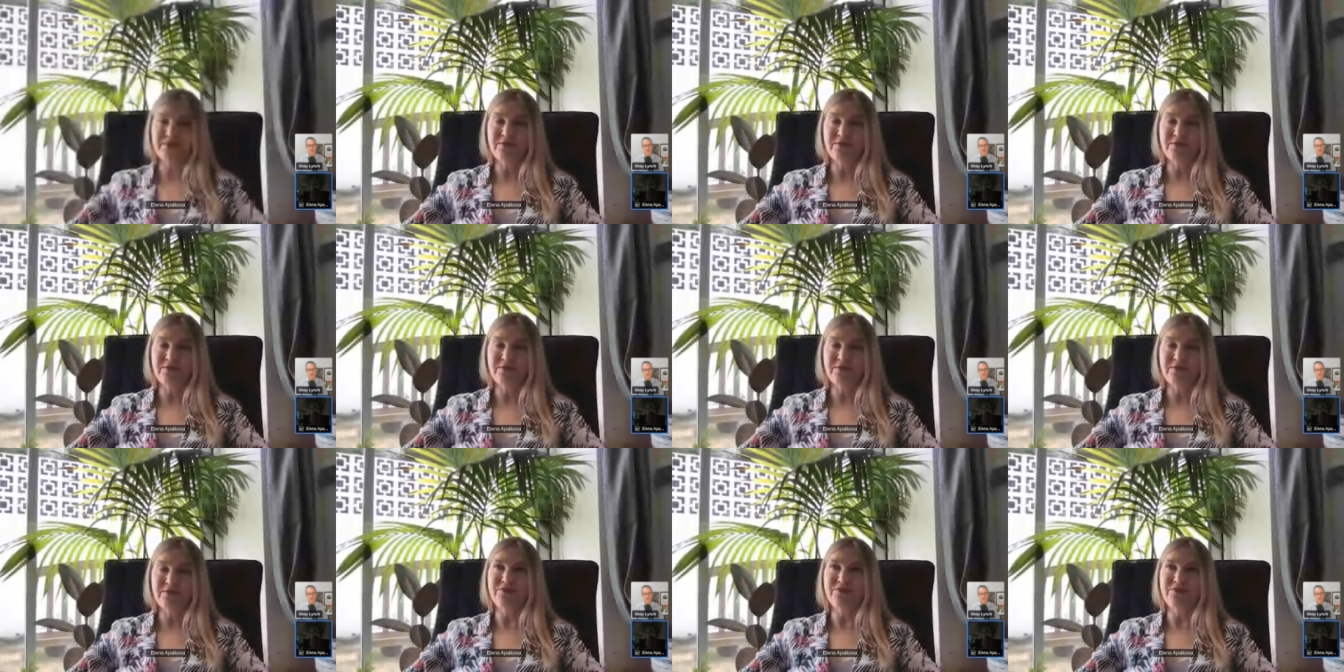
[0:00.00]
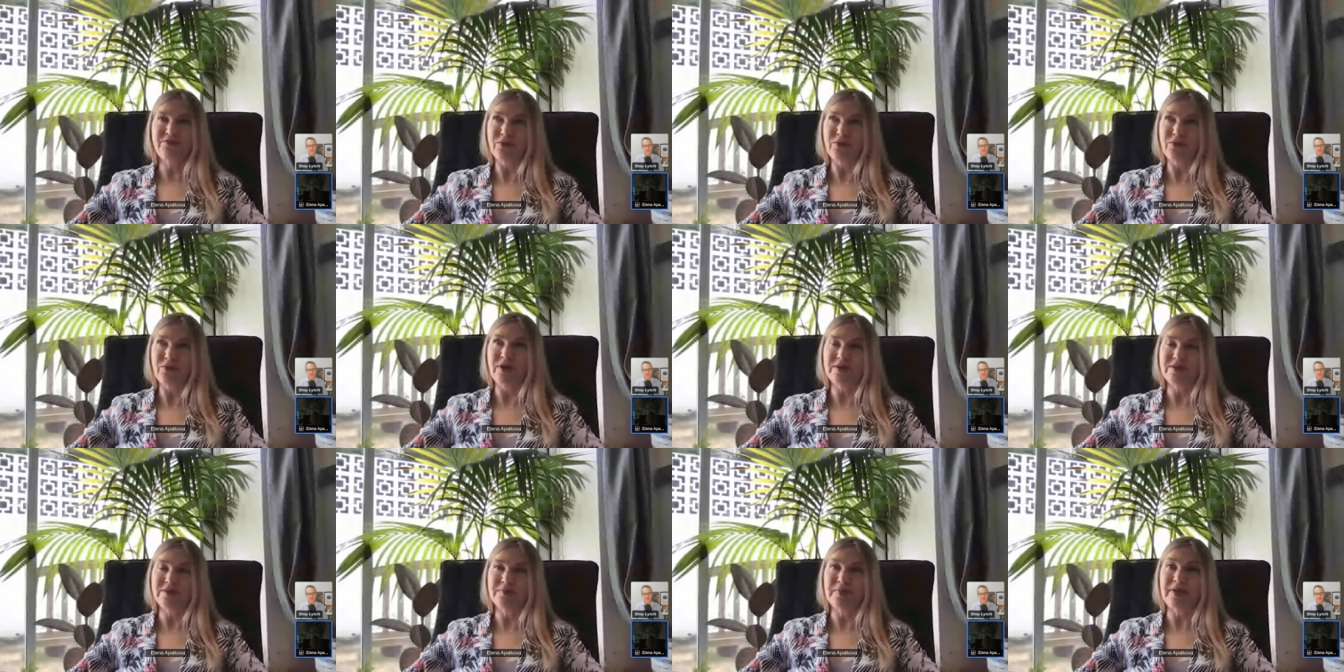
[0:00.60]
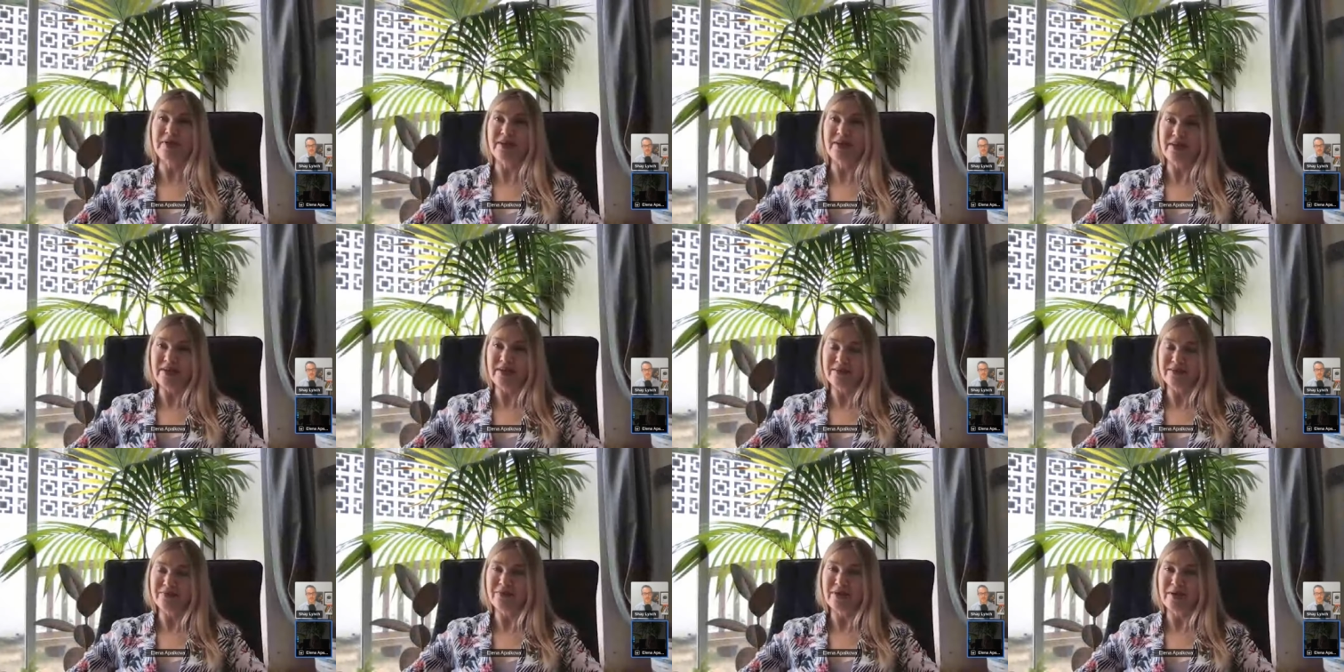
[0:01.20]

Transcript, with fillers: that view and belief